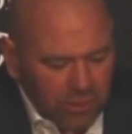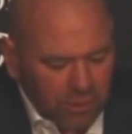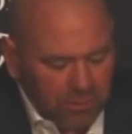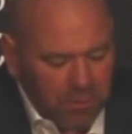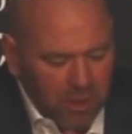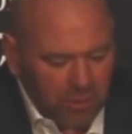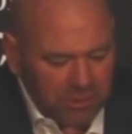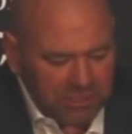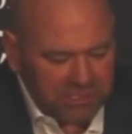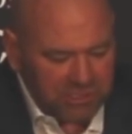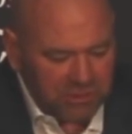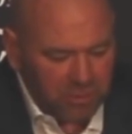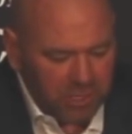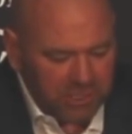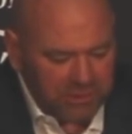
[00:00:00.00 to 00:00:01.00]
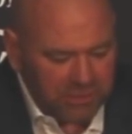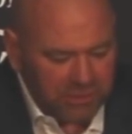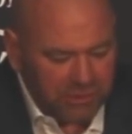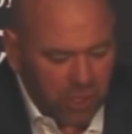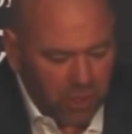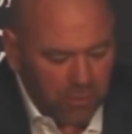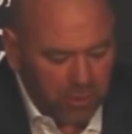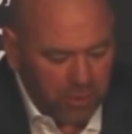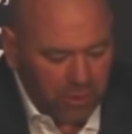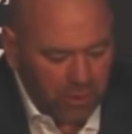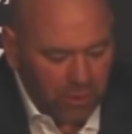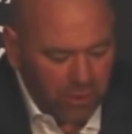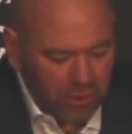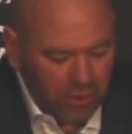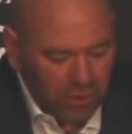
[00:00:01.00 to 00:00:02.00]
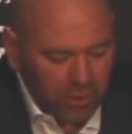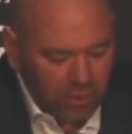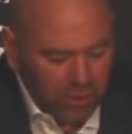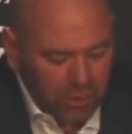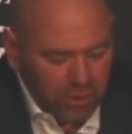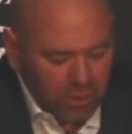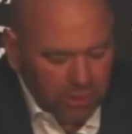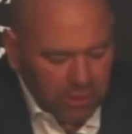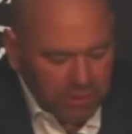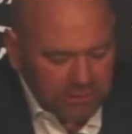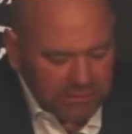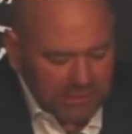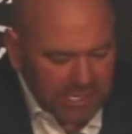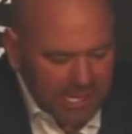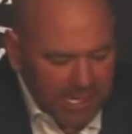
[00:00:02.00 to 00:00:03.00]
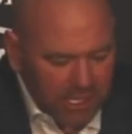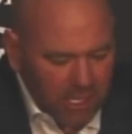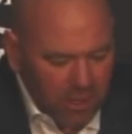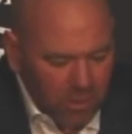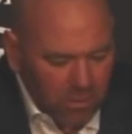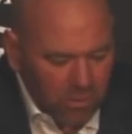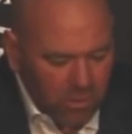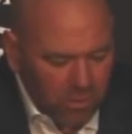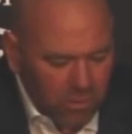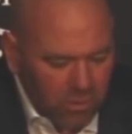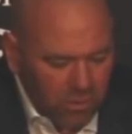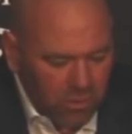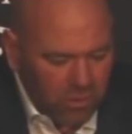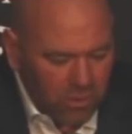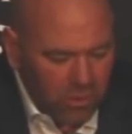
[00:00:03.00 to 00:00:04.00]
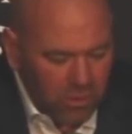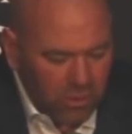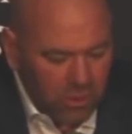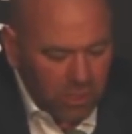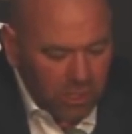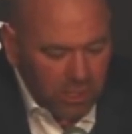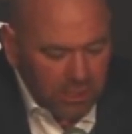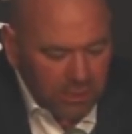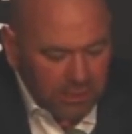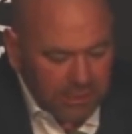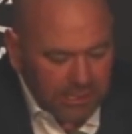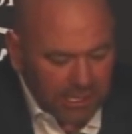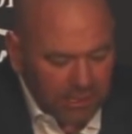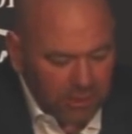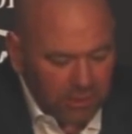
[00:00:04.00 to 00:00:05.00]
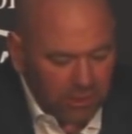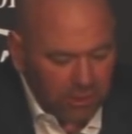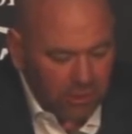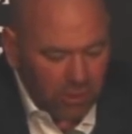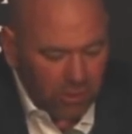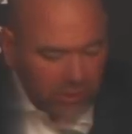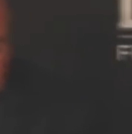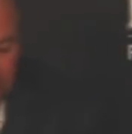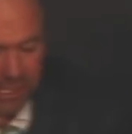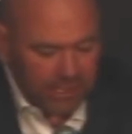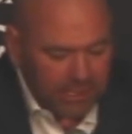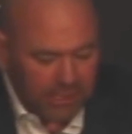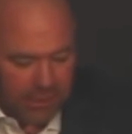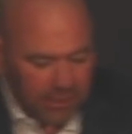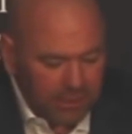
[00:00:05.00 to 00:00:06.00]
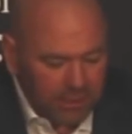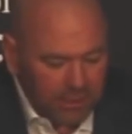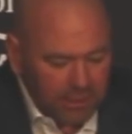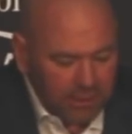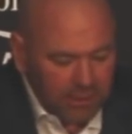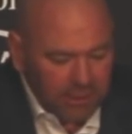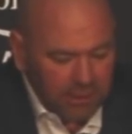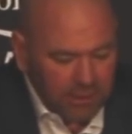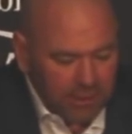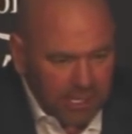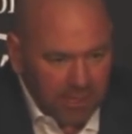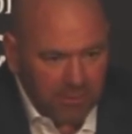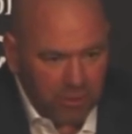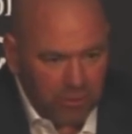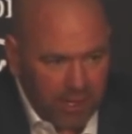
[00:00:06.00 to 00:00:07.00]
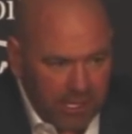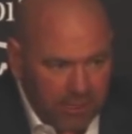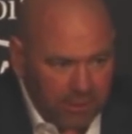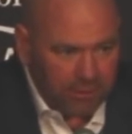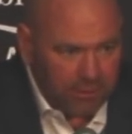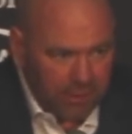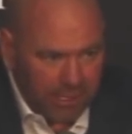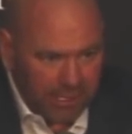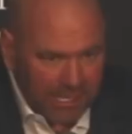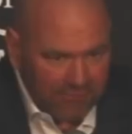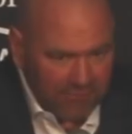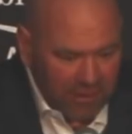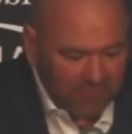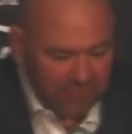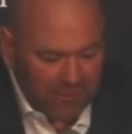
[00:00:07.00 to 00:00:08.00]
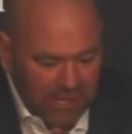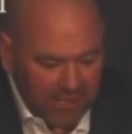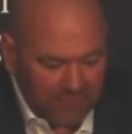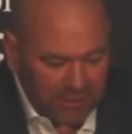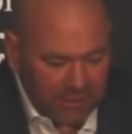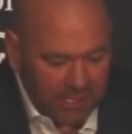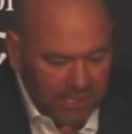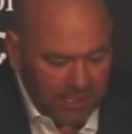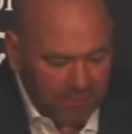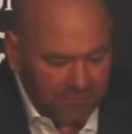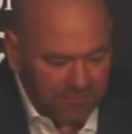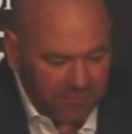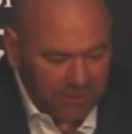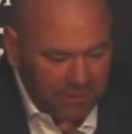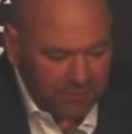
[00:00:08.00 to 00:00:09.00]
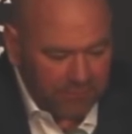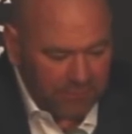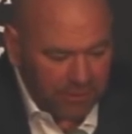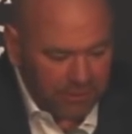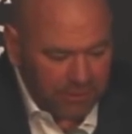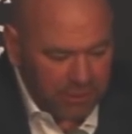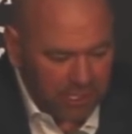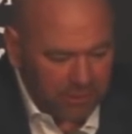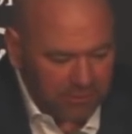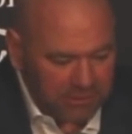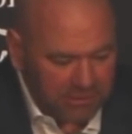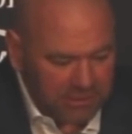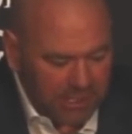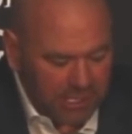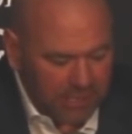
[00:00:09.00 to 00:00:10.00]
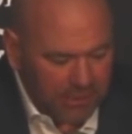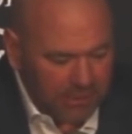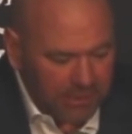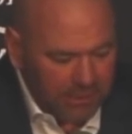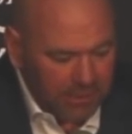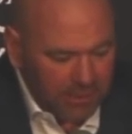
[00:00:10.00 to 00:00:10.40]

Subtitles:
The bonuses went to Dober, Diego, Kelleher, Olenek, and McGregor. I gave out 5 tonight. I'm feeling very generous tonight.